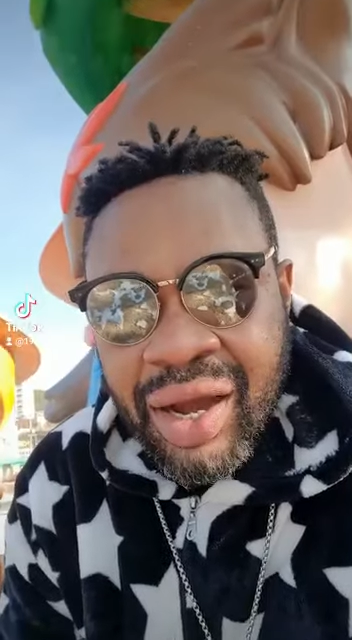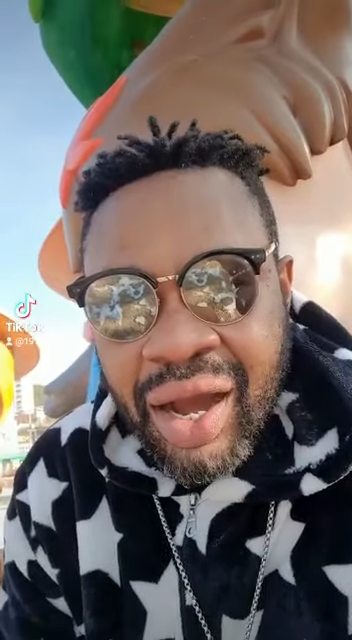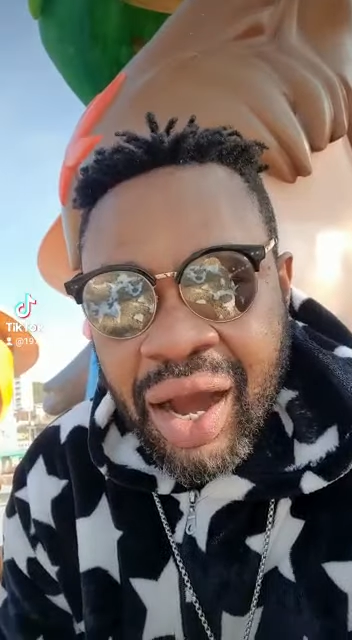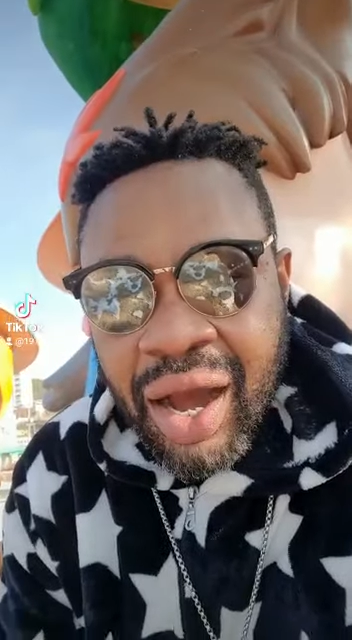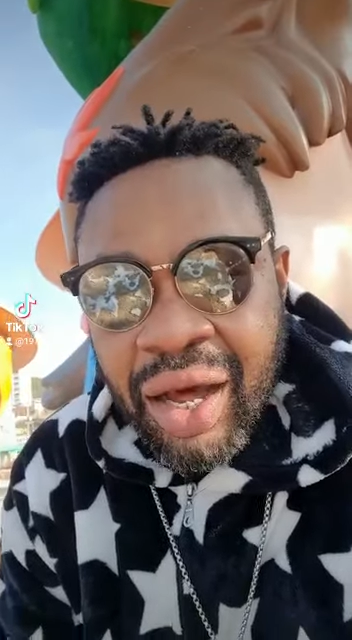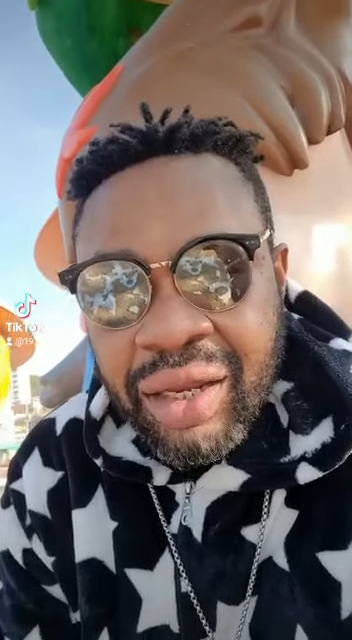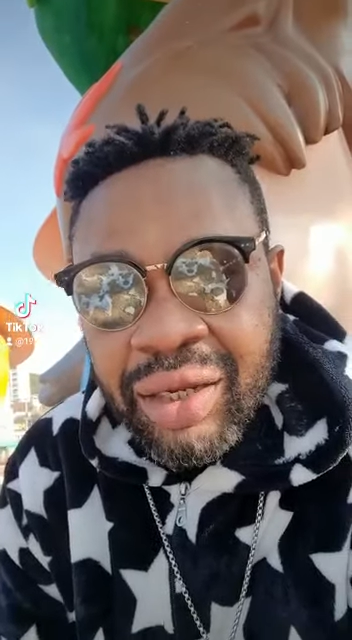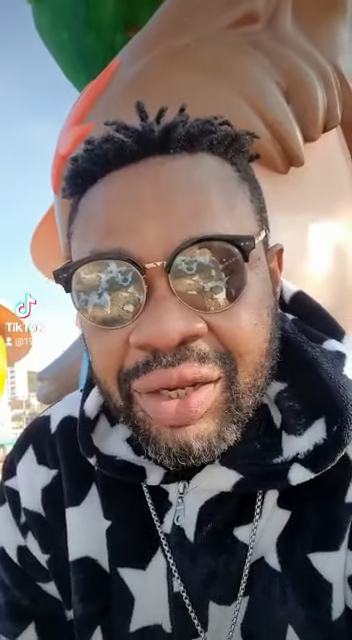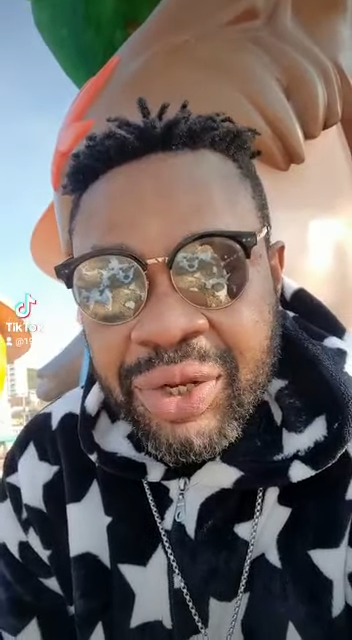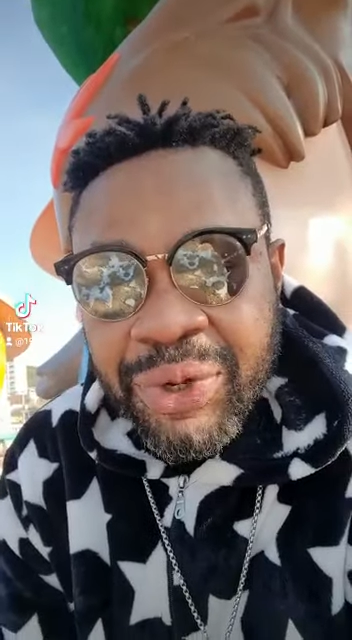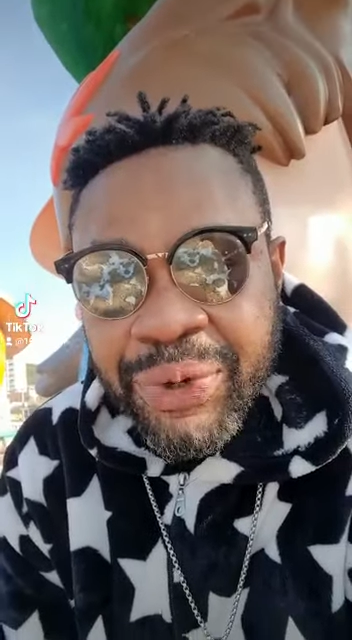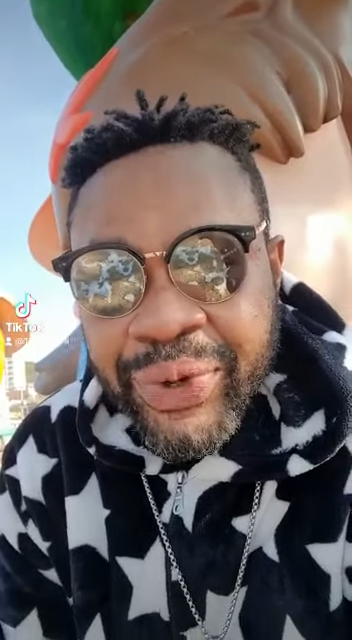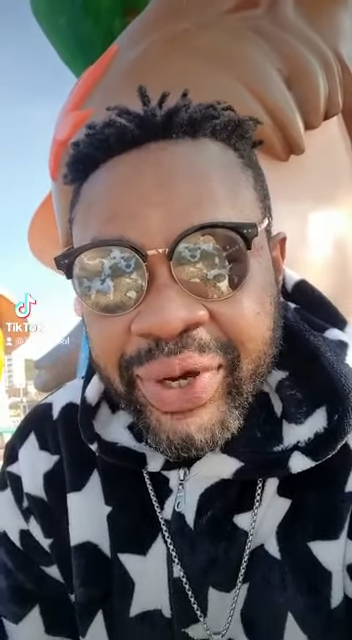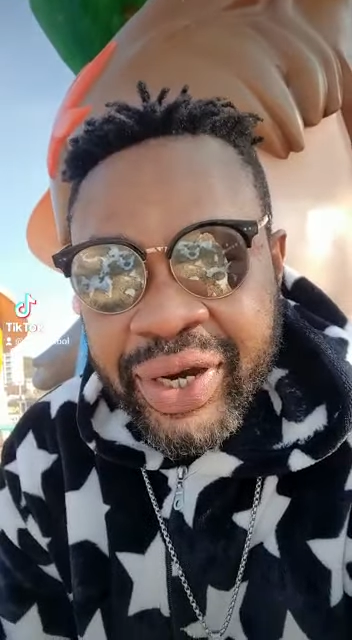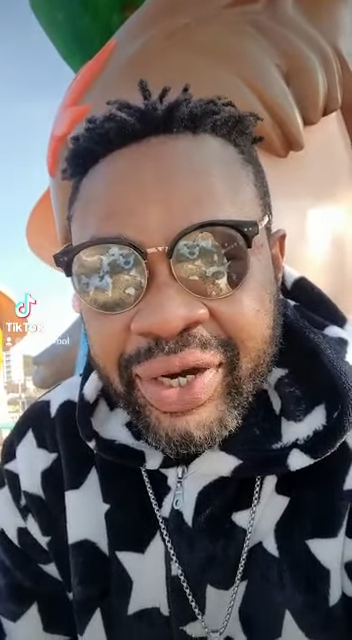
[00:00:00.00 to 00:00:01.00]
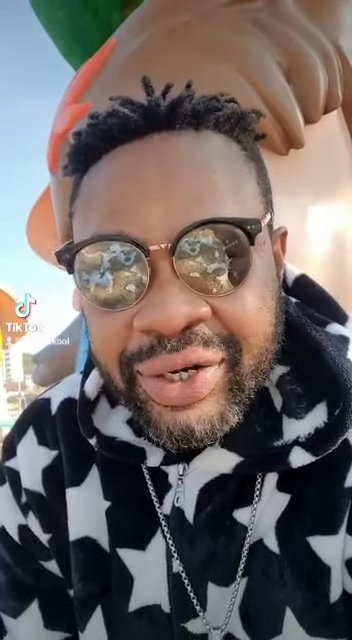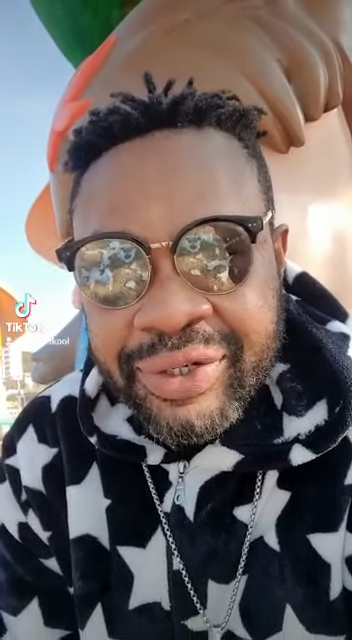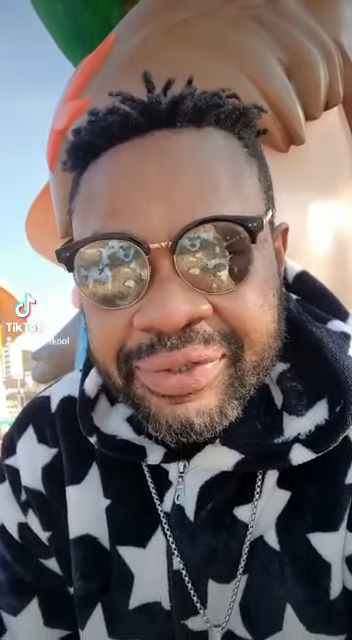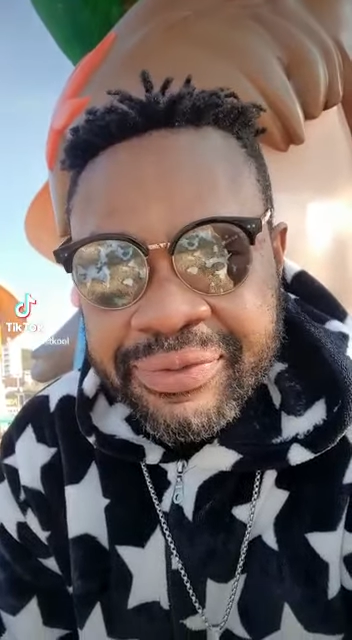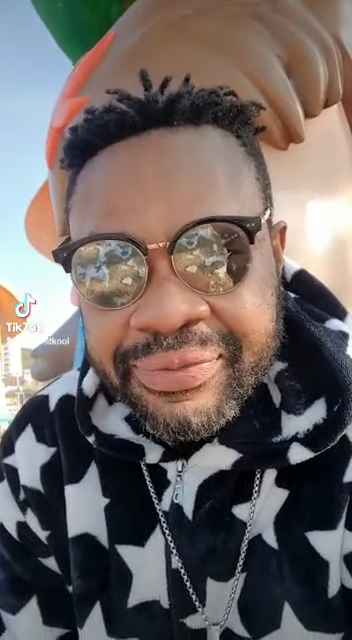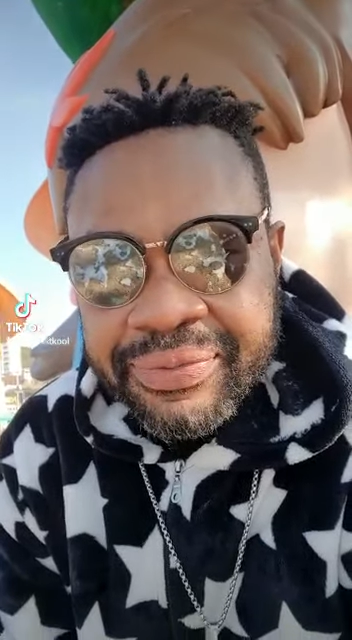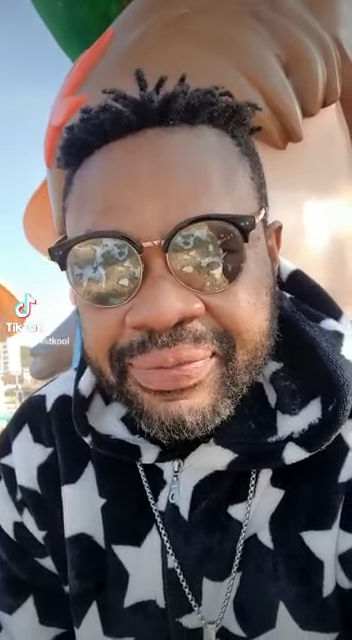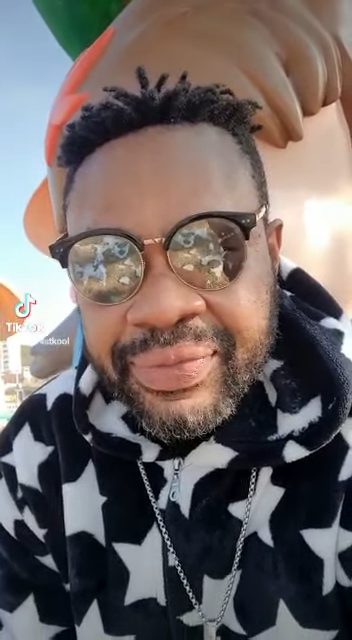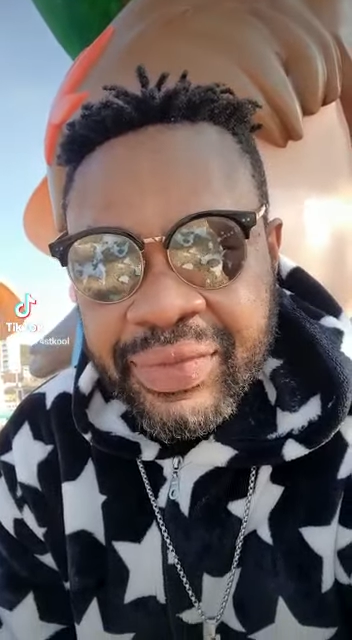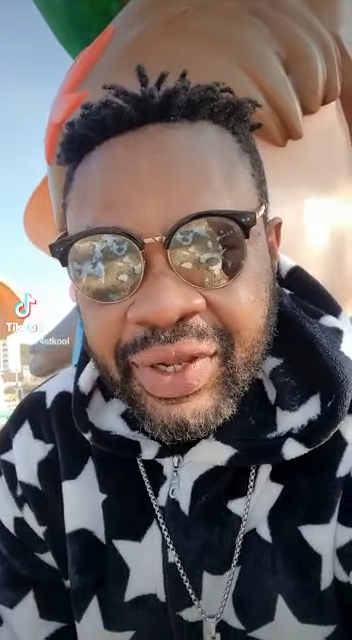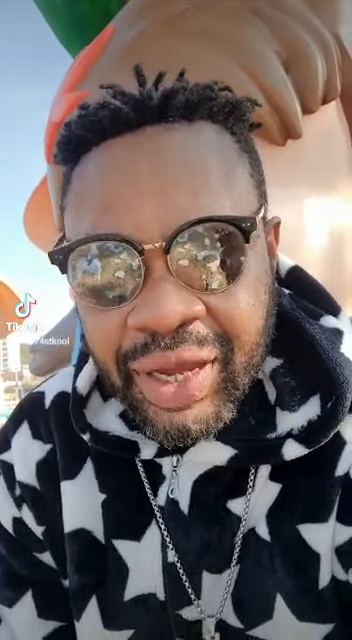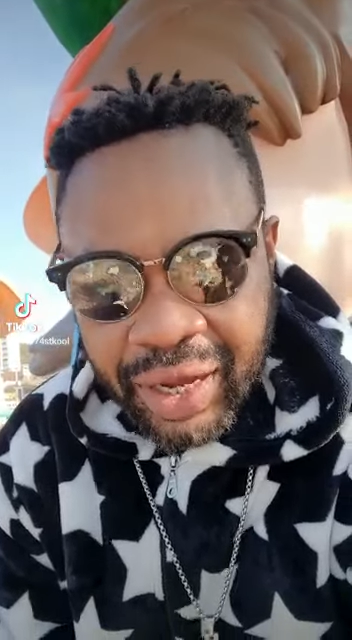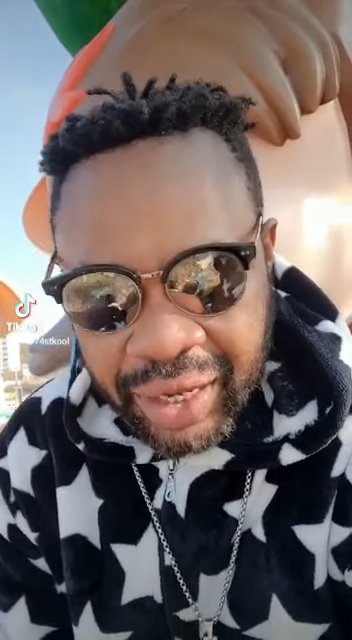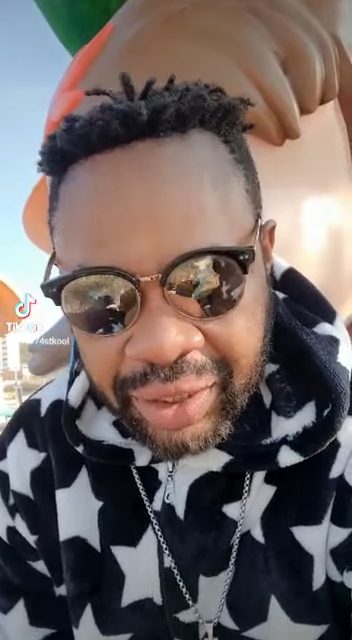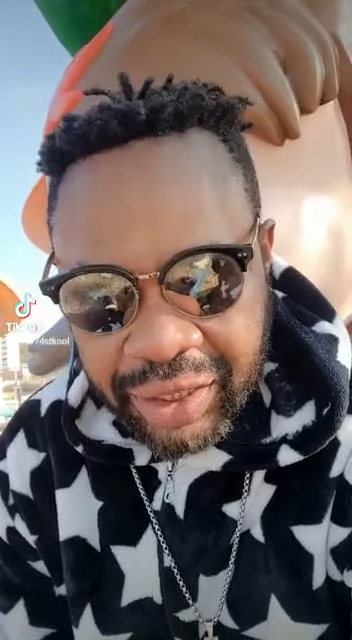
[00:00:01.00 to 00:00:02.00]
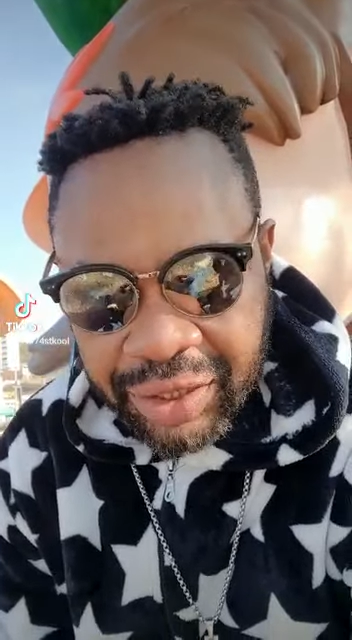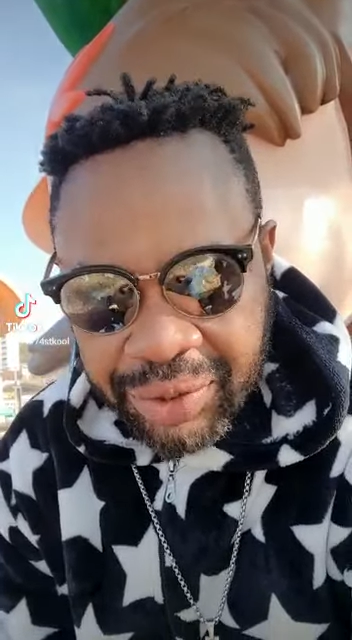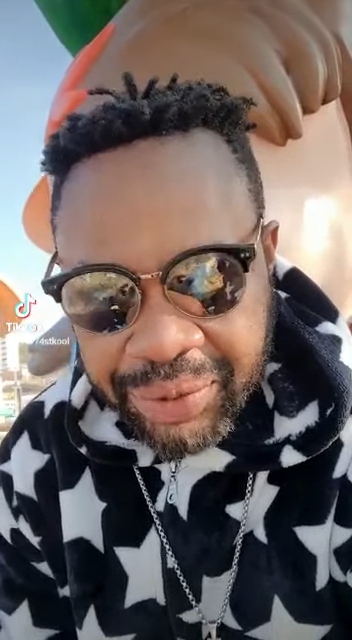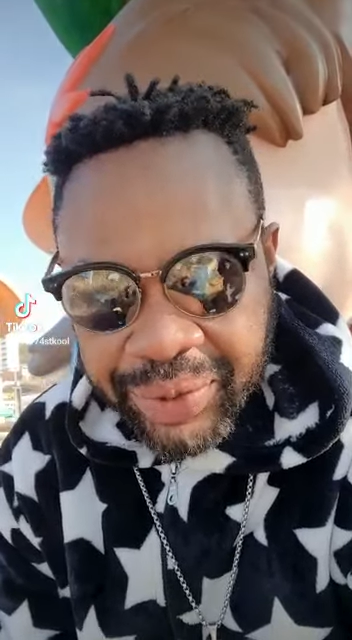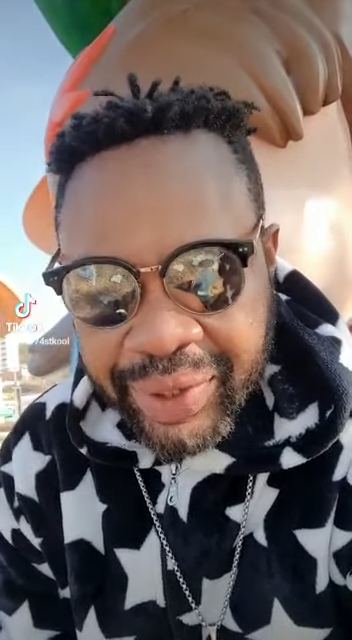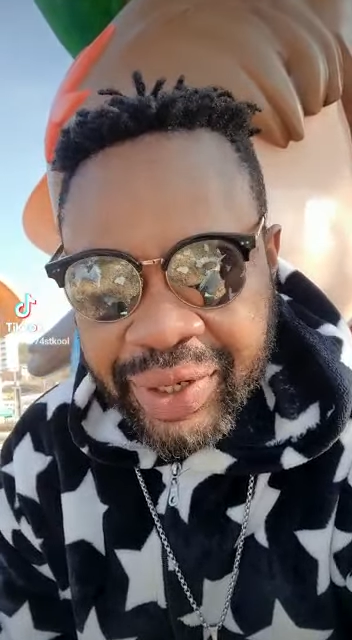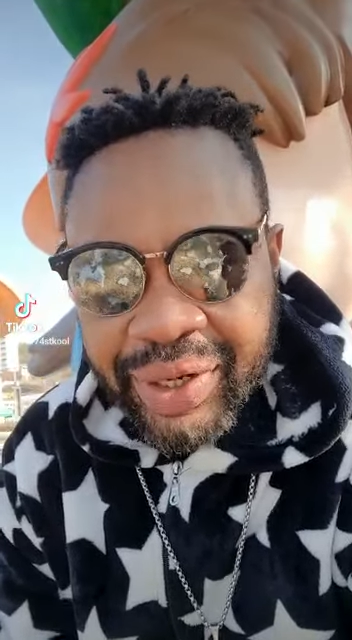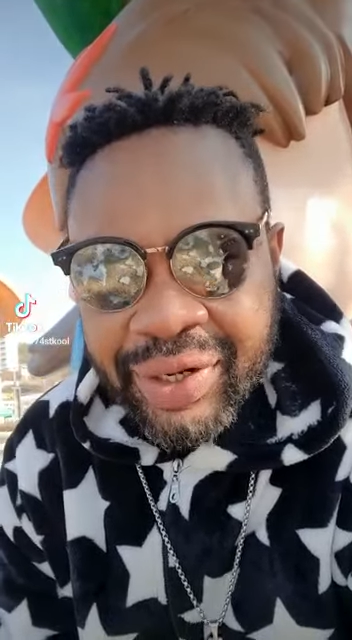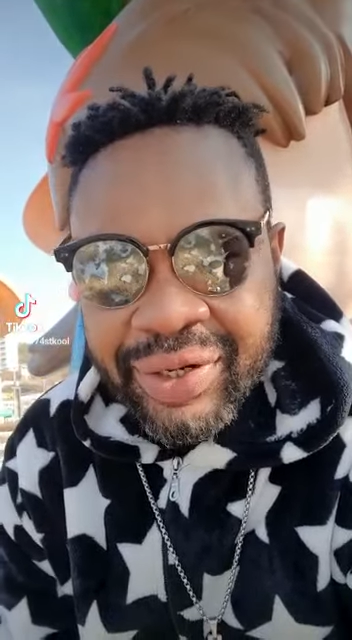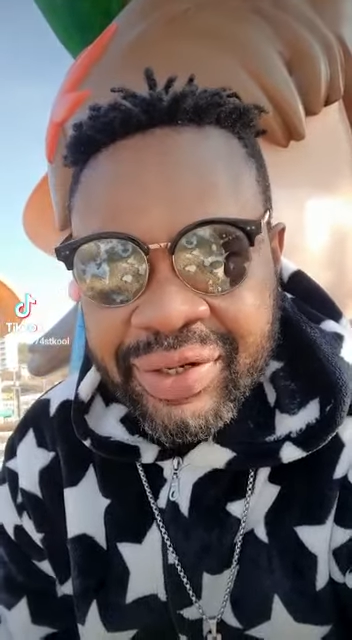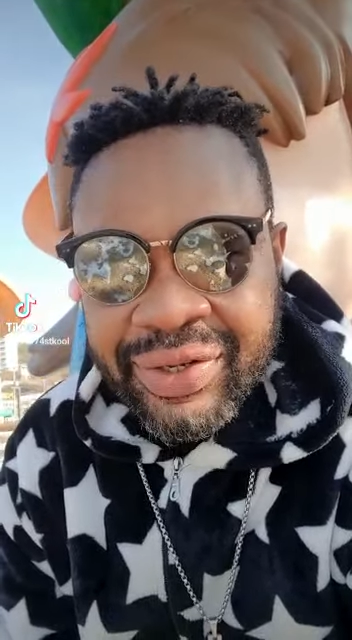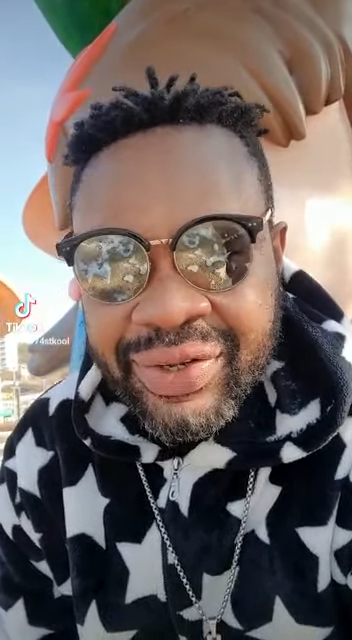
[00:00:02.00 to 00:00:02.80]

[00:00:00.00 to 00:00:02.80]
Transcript: Hallelujah. Hallelujah.